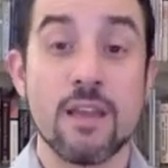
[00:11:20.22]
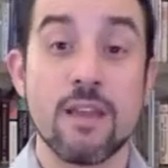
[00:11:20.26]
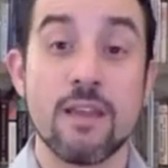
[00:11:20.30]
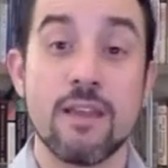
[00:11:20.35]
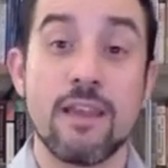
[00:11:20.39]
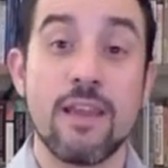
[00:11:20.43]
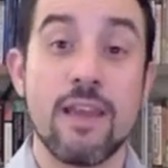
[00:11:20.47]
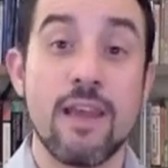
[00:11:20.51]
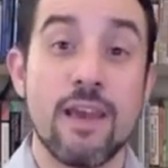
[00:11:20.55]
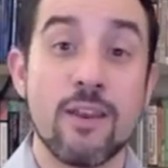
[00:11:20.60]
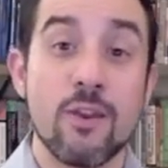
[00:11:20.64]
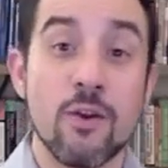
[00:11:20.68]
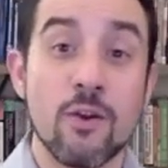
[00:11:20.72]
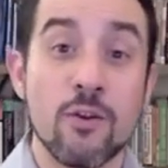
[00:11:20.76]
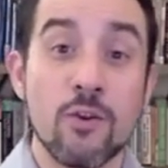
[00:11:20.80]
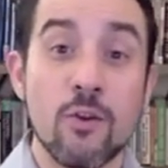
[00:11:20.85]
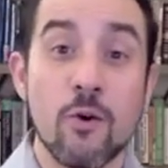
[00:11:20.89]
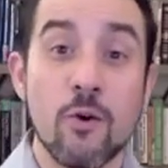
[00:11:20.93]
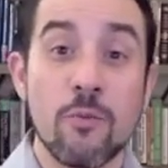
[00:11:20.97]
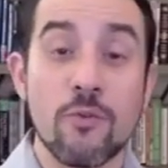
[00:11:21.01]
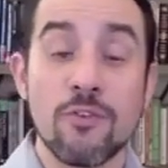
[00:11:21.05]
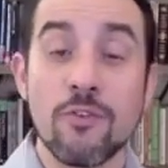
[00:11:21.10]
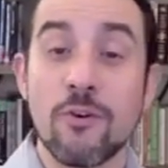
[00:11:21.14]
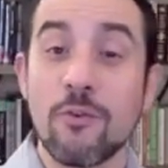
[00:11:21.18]
Yeah,
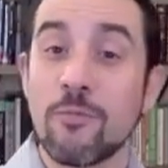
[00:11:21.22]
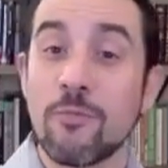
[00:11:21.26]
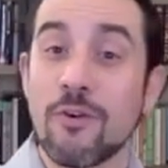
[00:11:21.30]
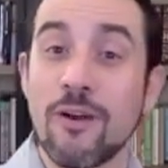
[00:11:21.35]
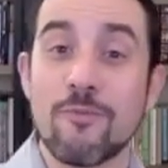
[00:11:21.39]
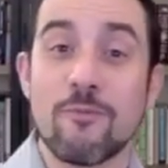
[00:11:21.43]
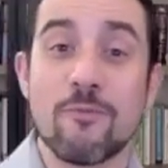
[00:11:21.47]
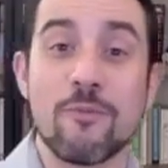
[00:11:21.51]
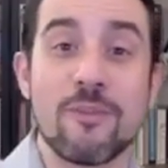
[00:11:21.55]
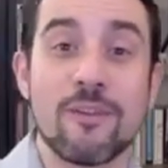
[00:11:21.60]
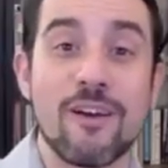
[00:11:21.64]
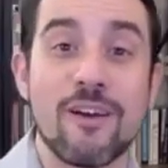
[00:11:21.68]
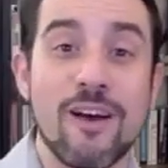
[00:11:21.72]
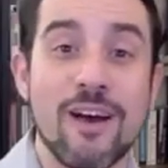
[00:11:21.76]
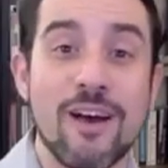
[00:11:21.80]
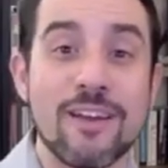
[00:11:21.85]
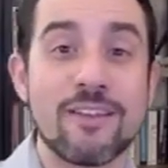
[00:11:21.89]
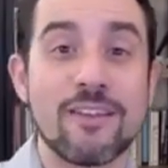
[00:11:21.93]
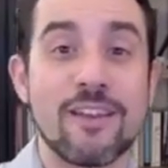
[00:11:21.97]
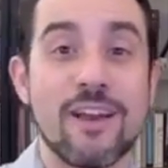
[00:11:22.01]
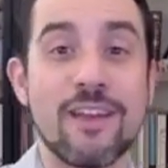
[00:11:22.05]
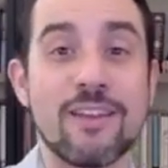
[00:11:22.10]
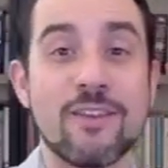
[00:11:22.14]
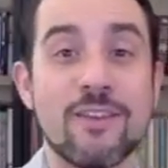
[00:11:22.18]
no problem at all.
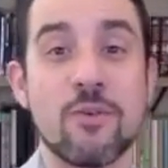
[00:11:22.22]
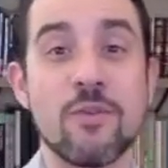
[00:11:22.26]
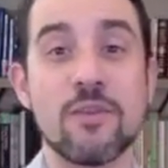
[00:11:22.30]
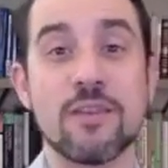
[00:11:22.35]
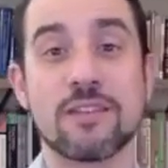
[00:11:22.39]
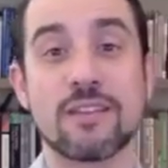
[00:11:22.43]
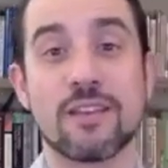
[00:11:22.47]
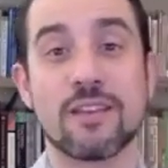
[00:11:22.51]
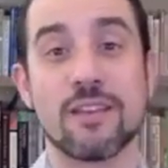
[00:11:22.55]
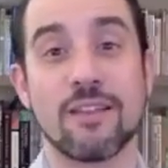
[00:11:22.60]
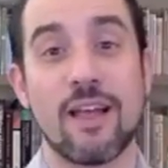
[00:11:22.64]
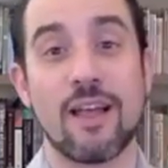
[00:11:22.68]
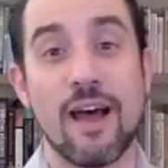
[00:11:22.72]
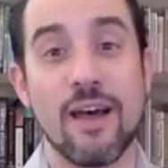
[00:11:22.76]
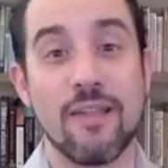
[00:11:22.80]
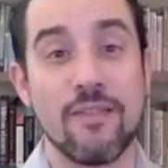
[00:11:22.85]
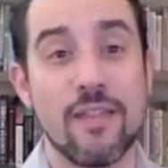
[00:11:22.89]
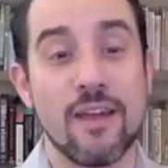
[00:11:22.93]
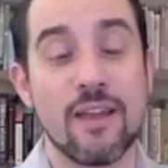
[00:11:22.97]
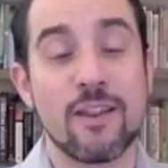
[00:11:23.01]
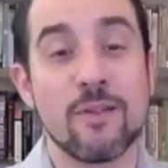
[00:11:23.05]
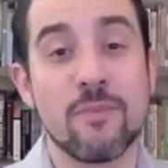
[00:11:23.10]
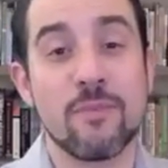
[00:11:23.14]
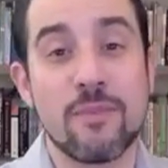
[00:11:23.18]
I do this a lot.
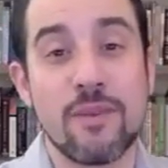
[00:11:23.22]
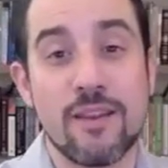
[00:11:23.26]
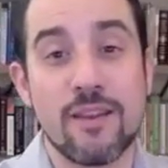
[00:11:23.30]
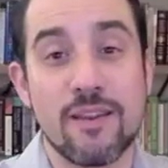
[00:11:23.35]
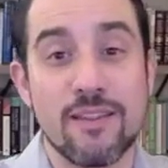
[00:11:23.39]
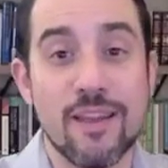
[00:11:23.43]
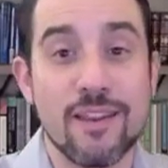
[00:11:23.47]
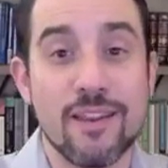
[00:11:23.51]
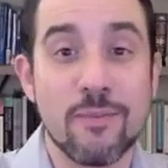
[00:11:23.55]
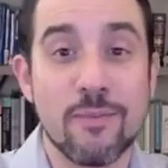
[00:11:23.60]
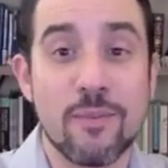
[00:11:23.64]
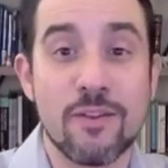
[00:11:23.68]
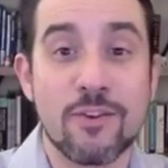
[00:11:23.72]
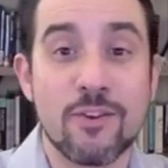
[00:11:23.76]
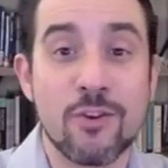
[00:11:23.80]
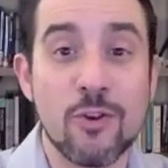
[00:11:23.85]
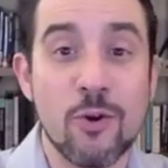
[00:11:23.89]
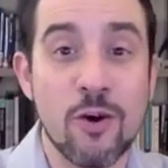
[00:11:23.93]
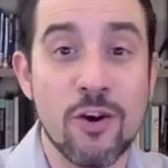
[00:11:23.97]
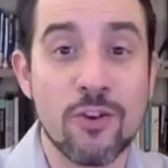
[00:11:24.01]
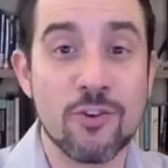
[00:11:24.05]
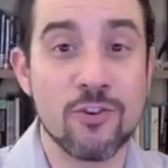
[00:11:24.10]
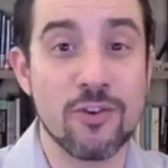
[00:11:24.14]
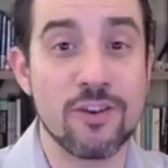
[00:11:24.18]
That'll be
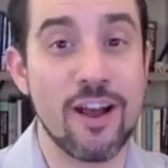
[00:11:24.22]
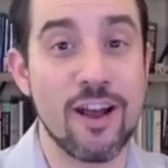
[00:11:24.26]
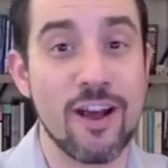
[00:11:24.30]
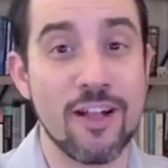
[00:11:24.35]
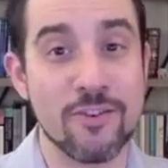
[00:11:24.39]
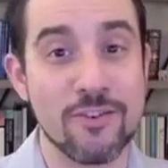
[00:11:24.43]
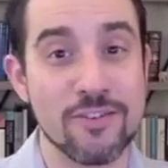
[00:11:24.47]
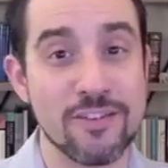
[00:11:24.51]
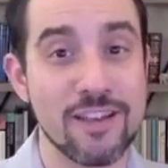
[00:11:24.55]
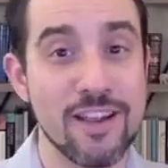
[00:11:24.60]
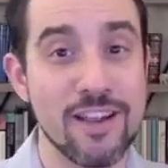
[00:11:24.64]
$200 now.